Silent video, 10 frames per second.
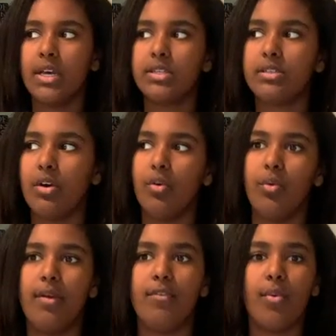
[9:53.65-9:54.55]
So
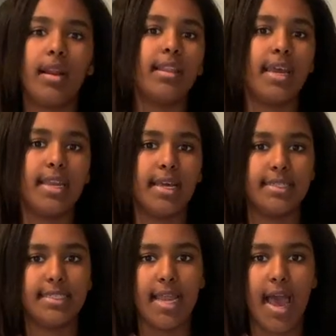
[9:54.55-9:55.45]
if you want a late night
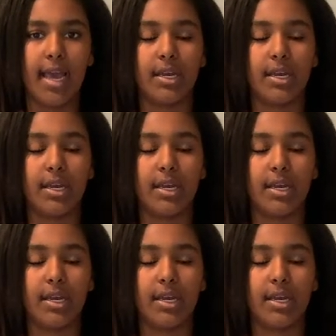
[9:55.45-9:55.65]
snack,